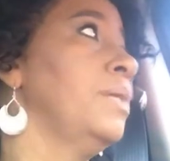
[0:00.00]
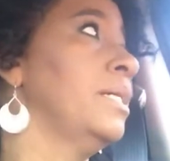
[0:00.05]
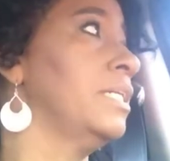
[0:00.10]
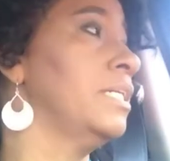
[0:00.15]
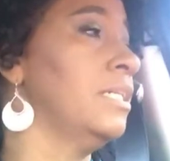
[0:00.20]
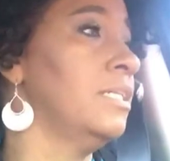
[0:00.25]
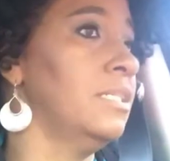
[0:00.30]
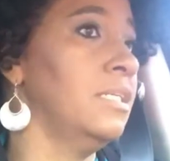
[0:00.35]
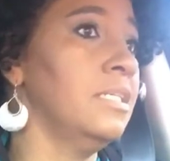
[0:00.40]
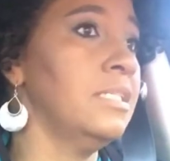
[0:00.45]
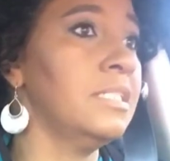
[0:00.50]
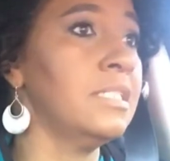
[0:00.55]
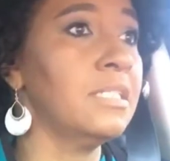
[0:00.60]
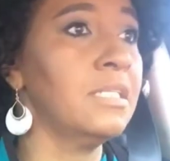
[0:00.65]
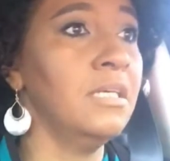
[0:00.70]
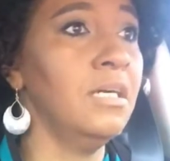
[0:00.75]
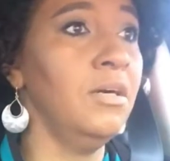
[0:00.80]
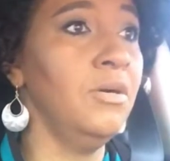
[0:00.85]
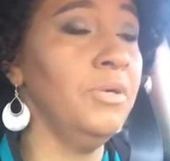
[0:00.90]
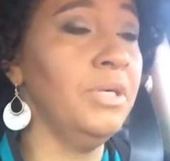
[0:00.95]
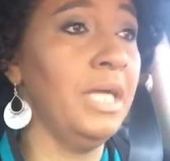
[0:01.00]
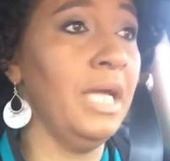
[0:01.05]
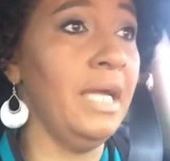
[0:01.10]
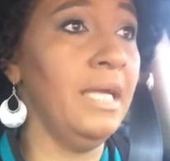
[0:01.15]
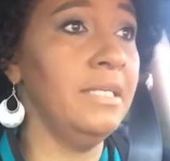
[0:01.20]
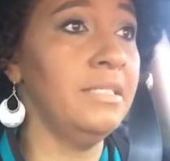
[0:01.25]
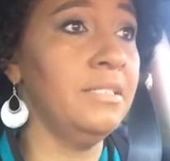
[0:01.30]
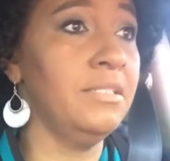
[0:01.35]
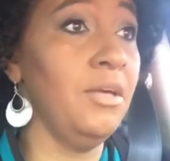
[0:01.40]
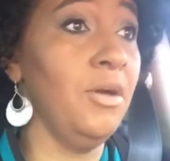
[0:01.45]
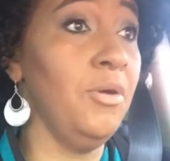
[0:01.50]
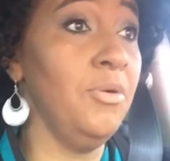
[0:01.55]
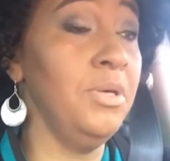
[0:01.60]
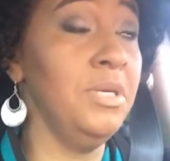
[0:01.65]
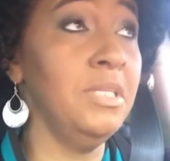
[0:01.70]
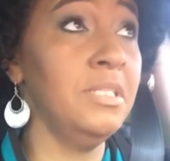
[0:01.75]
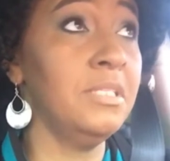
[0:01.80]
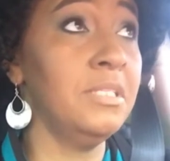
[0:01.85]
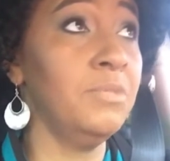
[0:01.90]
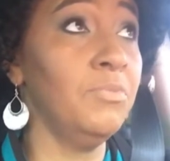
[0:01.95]
my goodness okay so
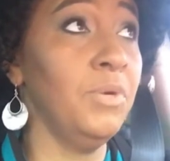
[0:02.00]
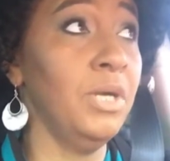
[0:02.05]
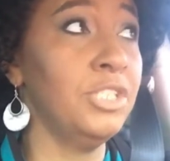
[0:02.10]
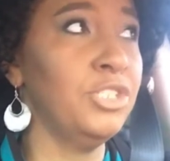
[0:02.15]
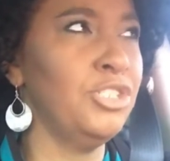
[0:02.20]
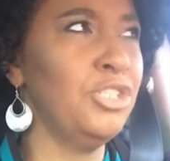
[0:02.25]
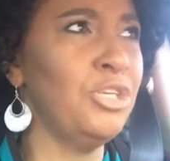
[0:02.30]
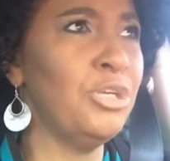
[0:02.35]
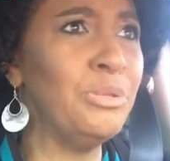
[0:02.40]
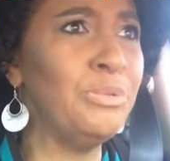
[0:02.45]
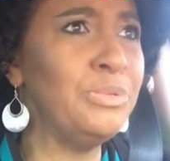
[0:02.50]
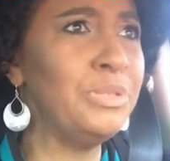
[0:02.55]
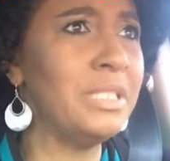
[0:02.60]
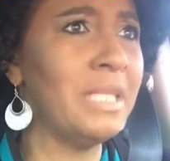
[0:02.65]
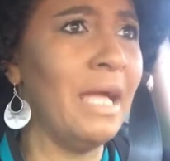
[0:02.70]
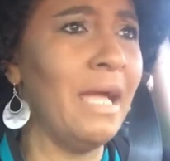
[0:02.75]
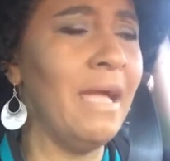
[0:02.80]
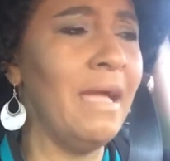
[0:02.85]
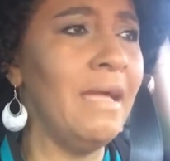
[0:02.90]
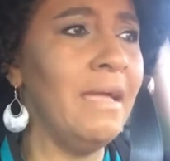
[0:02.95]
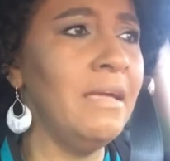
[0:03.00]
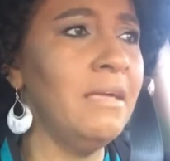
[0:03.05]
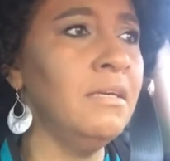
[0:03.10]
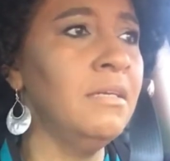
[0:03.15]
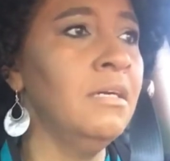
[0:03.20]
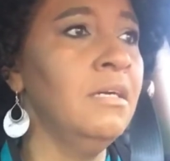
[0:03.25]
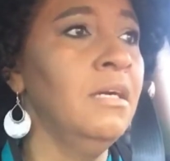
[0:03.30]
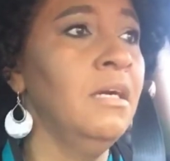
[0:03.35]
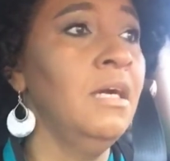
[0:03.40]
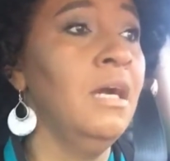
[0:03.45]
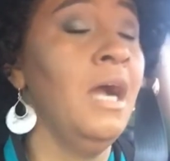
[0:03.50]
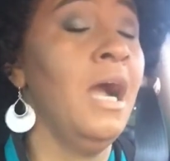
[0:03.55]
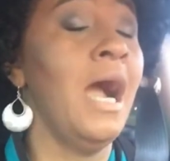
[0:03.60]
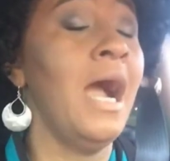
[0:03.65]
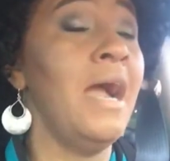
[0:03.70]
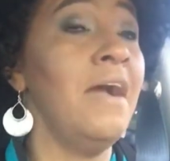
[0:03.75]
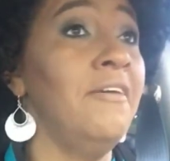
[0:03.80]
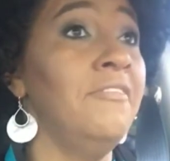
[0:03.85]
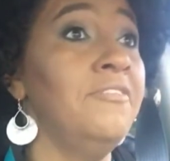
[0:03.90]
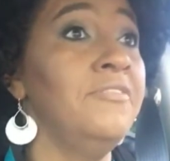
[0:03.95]
it's what Tuesday
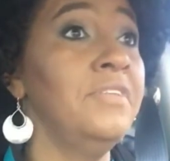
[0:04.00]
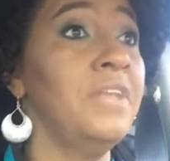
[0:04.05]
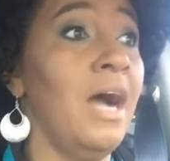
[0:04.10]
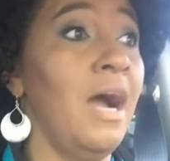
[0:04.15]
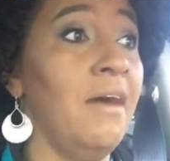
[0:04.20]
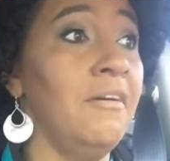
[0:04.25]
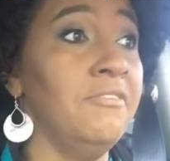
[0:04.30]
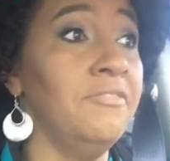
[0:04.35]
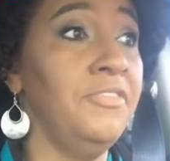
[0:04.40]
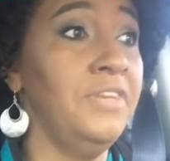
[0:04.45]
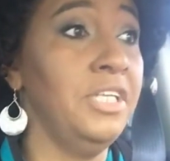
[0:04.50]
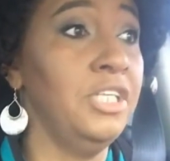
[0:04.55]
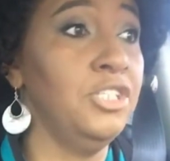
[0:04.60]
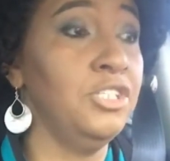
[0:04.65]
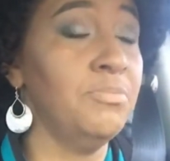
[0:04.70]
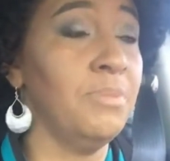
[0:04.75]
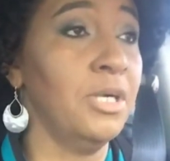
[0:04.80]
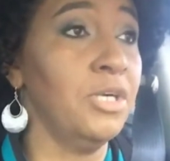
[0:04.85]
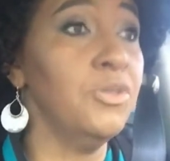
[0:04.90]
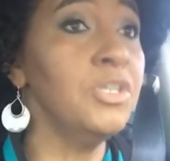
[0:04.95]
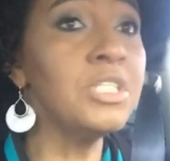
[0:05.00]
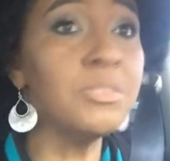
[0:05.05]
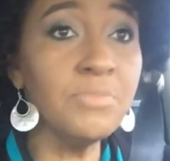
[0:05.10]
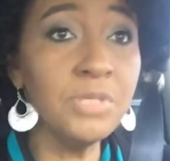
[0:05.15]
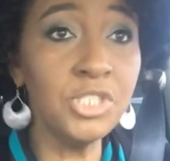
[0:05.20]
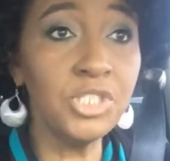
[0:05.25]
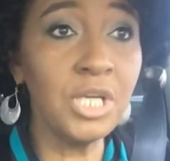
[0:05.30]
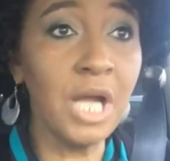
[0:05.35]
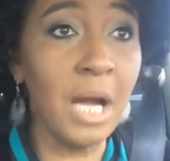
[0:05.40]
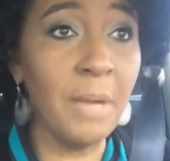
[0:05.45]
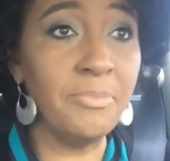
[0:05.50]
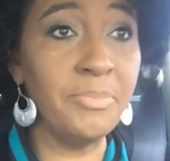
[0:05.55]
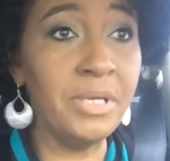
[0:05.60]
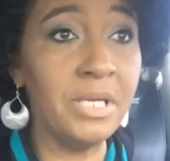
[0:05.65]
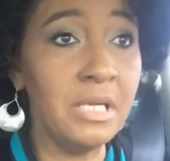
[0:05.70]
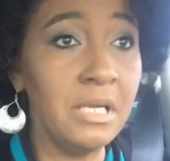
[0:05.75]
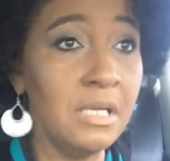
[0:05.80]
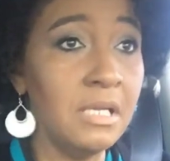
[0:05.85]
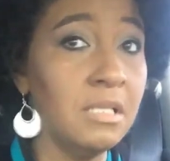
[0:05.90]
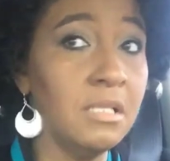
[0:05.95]
I have not finished my Christmas
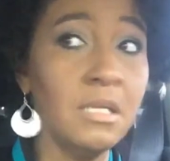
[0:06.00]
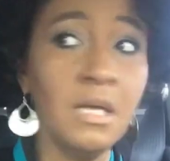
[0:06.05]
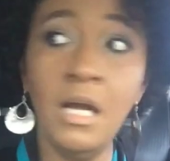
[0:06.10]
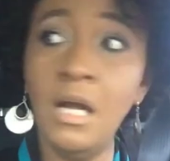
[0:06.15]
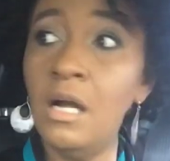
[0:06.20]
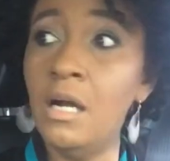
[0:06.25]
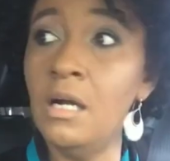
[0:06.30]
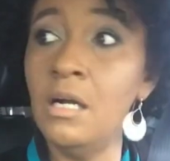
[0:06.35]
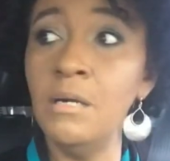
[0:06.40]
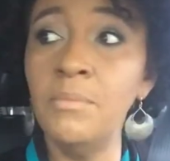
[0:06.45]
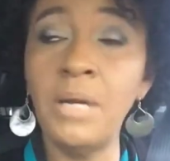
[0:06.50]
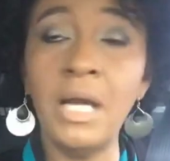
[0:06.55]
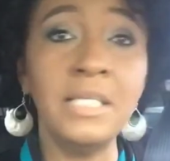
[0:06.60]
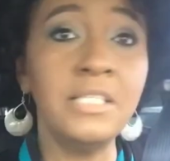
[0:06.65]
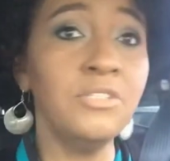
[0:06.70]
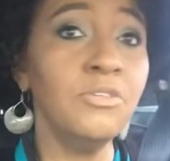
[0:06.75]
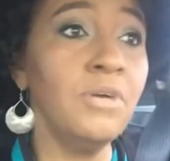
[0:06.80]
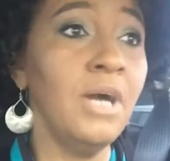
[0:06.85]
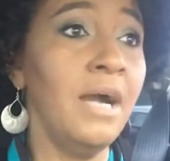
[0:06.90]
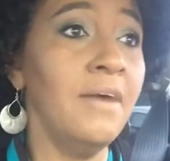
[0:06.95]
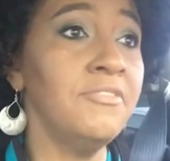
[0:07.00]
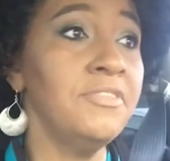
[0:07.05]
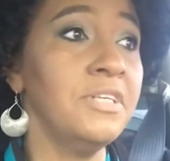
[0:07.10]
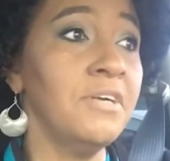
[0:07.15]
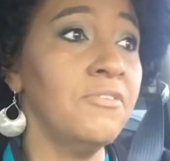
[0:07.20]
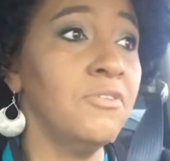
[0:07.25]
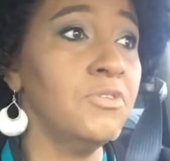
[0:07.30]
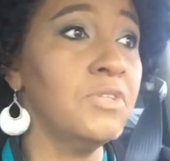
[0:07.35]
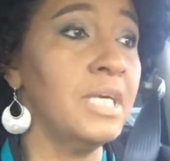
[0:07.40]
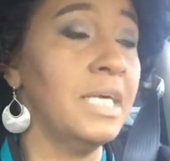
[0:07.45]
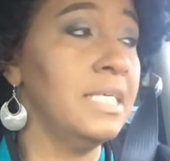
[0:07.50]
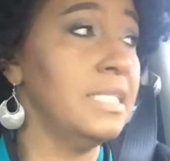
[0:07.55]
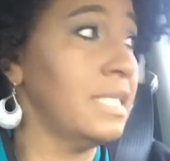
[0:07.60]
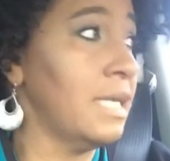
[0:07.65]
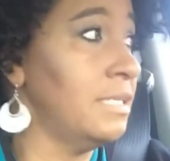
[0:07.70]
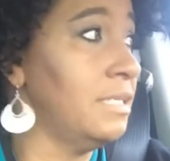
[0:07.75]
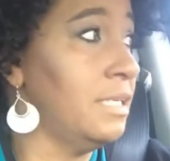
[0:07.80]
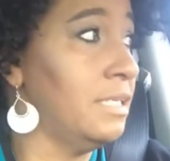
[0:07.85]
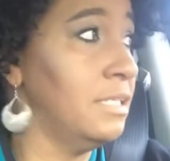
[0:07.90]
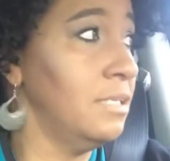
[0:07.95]
shopping um, I still have several things
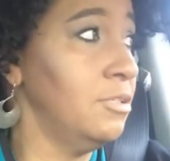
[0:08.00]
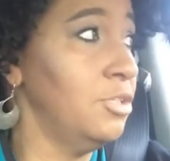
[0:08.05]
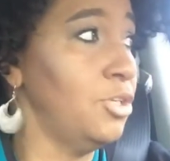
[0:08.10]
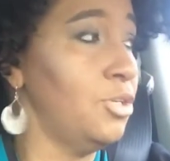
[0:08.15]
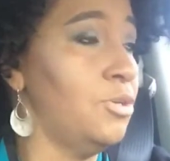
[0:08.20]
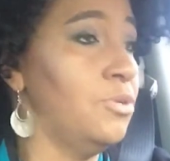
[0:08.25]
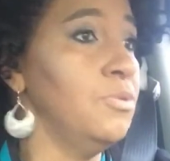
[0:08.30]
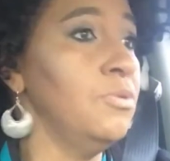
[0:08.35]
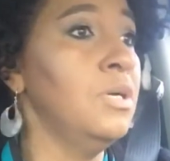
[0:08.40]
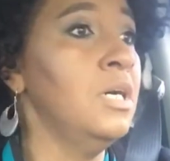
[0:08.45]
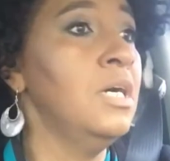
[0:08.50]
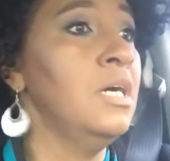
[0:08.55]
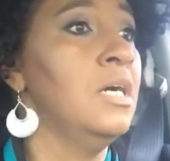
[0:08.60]
I need to do